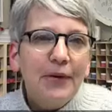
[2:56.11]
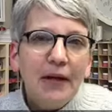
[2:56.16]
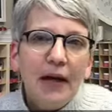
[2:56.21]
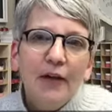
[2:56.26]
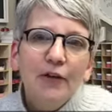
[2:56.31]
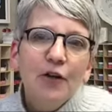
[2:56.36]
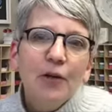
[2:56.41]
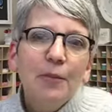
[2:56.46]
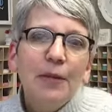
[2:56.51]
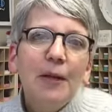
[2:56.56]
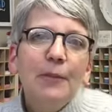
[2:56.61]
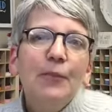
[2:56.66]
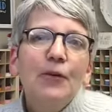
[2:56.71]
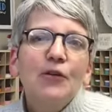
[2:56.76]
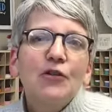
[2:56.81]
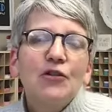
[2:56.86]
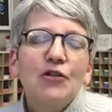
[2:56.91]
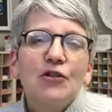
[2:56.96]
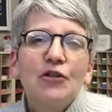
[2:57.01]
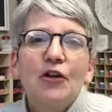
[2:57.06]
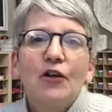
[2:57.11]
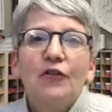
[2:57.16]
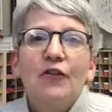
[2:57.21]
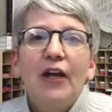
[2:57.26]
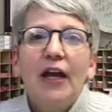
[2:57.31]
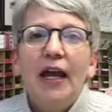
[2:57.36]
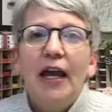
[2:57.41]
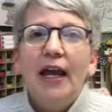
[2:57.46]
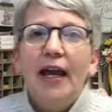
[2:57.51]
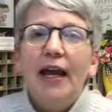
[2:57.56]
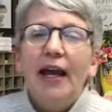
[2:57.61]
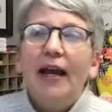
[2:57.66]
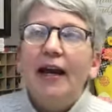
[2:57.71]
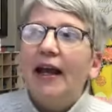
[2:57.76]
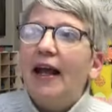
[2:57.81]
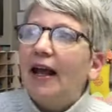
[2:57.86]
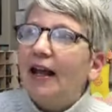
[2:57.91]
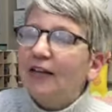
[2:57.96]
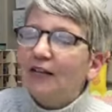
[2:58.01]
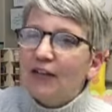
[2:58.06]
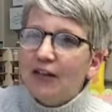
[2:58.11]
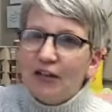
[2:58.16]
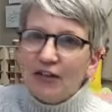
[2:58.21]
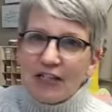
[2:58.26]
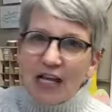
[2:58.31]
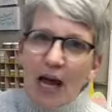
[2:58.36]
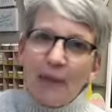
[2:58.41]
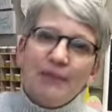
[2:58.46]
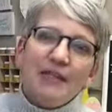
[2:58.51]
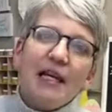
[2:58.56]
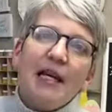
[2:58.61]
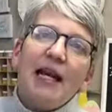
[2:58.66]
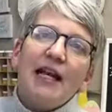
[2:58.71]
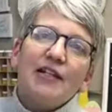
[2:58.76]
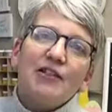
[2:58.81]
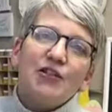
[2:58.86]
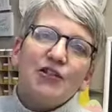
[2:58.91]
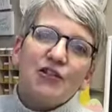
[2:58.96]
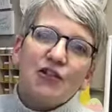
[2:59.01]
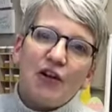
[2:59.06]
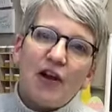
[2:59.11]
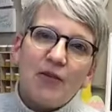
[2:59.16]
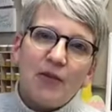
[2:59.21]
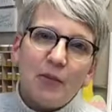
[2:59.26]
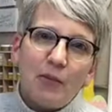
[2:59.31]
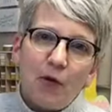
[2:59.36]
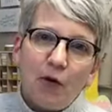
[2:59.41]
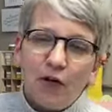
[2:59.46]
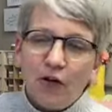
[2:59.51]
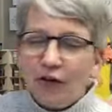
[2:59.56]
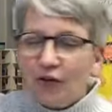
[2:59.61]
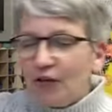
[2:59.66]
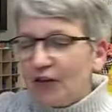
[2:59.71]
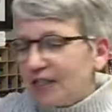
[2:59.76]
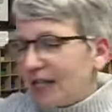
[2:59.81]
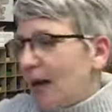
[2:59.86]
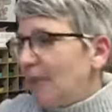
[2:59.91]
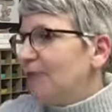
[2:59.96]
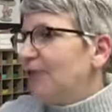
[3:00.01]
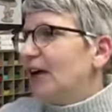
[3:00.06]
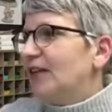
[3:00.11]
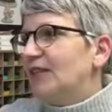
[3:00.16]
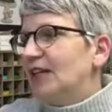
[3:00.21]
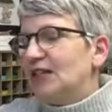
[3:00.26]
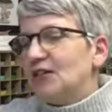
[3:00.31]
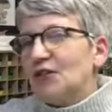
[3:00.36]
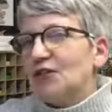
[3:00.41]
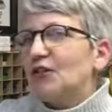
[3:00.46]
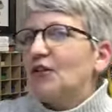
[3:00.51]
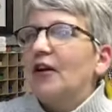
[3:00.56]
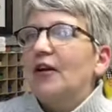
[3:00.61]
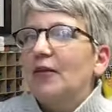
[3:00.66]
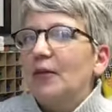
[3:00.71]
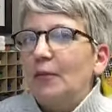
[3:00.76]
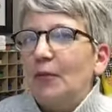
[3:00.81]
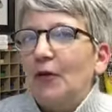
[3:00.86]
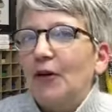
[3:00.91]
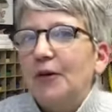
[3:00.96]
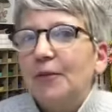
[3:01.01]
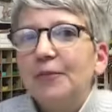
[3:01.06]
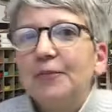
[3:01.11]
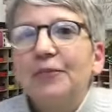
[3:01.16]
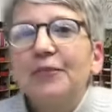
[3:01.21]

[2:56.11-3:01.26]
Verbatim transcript: 100 people surveyed, and their top 10 answers are on the board, or their top 5 answers are on the board.